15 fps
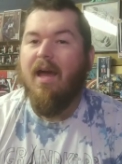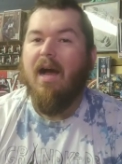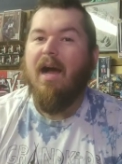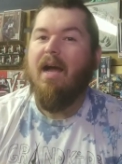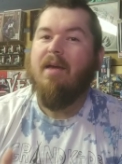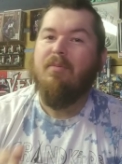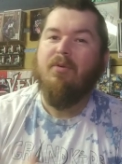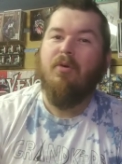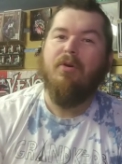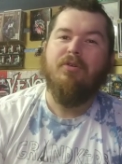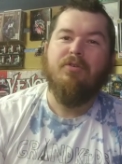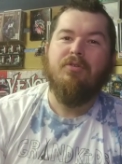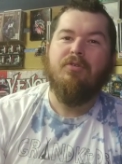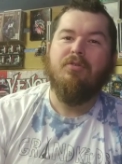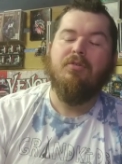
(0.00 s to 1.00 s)
I'm going
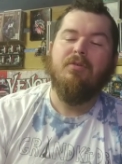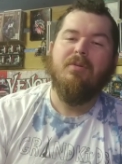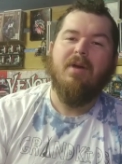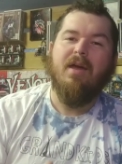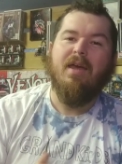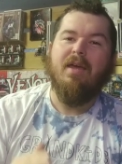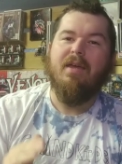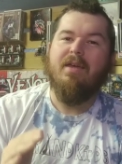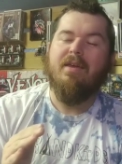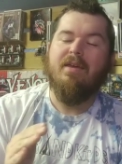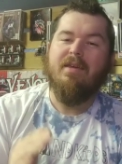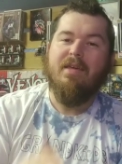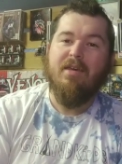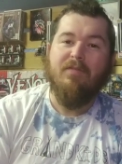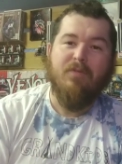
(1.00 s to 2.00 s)
to do a
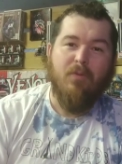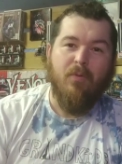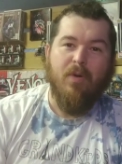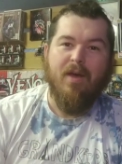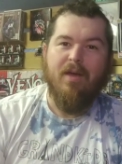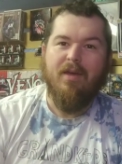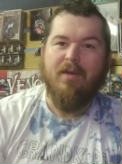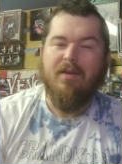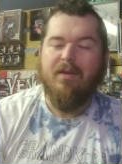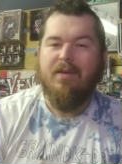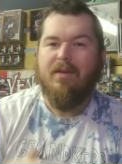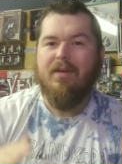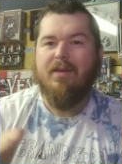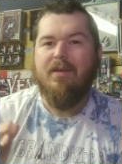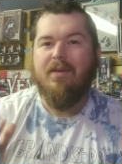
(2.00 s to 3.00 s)
giveaway
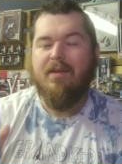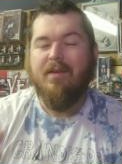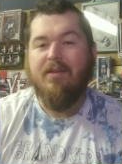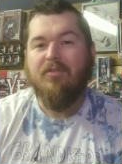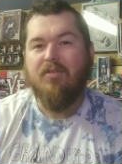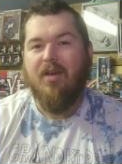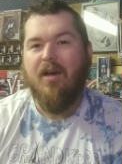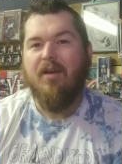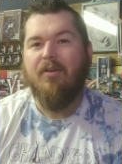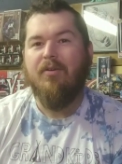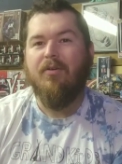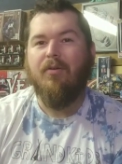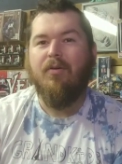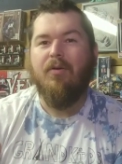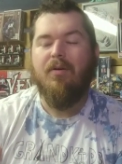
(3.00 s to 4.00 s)
in his
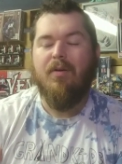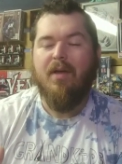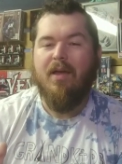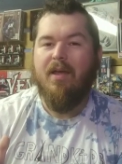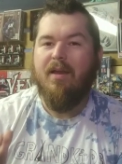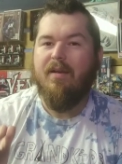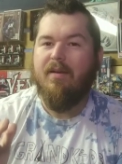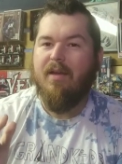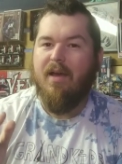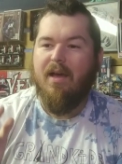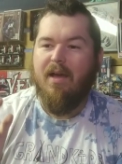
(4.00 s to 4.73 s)
honor, and